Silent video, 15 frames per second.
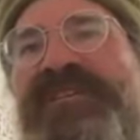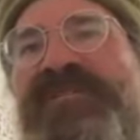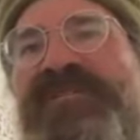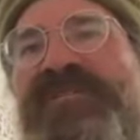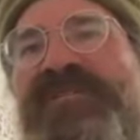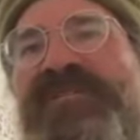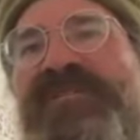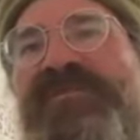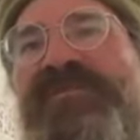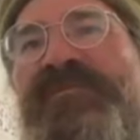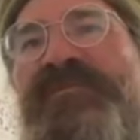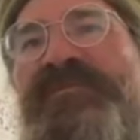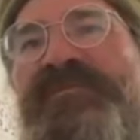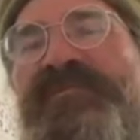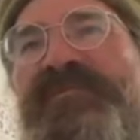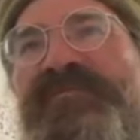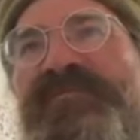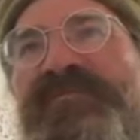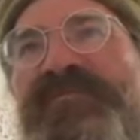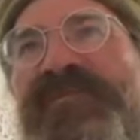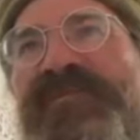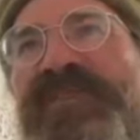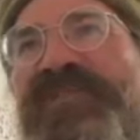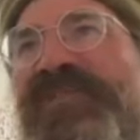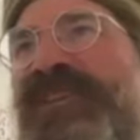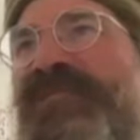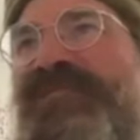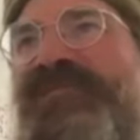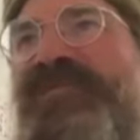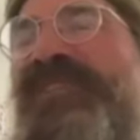So,
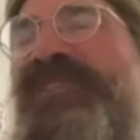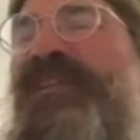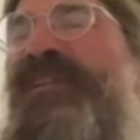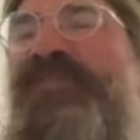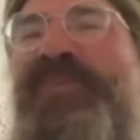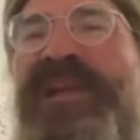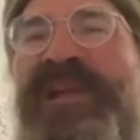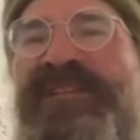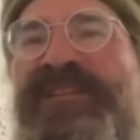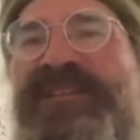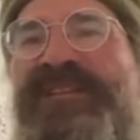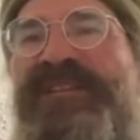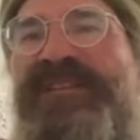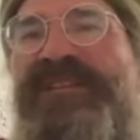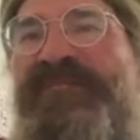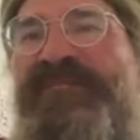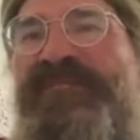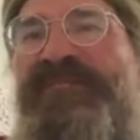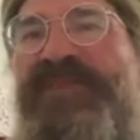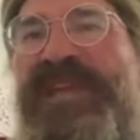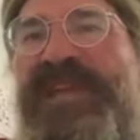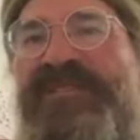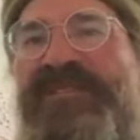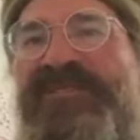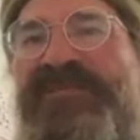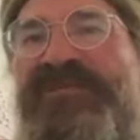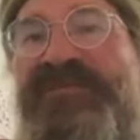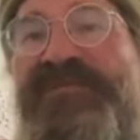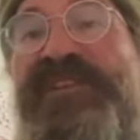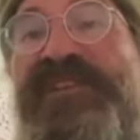like you look at a painting and it makes
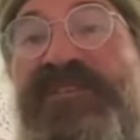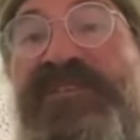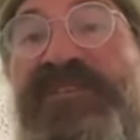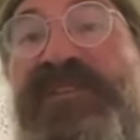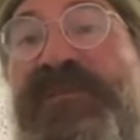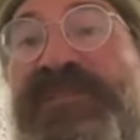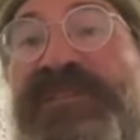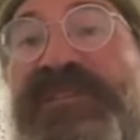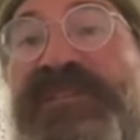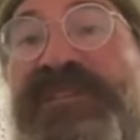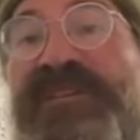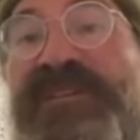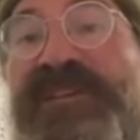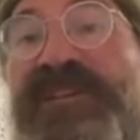you feel something.